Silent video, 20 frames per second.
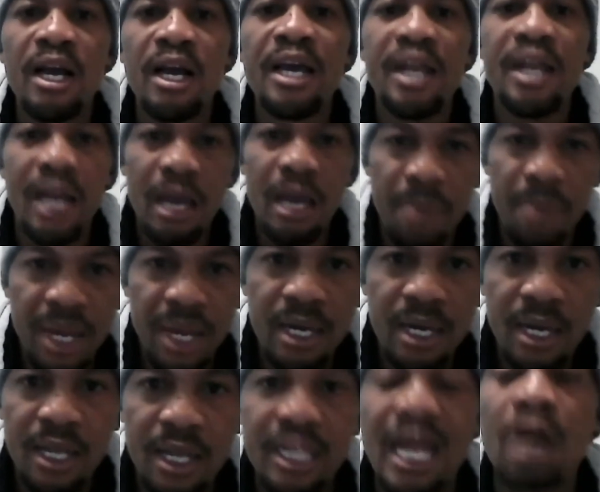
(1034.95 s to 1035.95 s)
It happened.
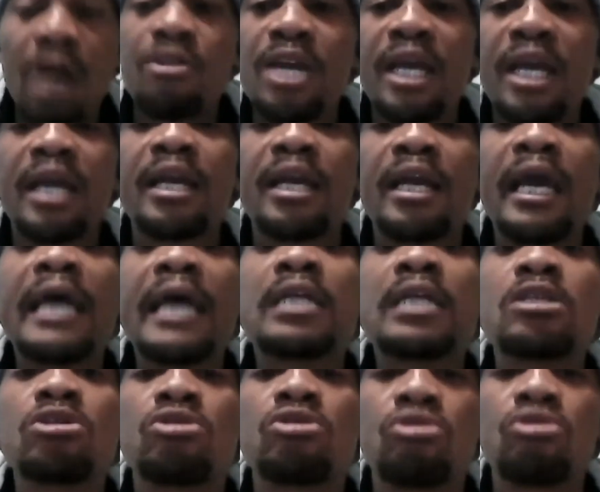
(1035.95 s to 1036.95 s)
Now they can
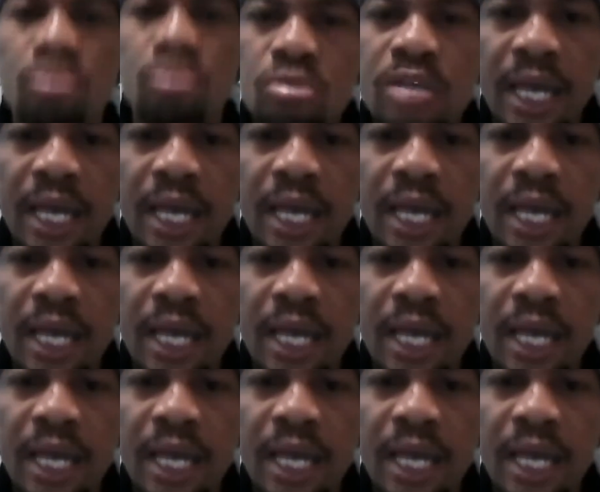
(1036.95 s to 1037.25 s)
get to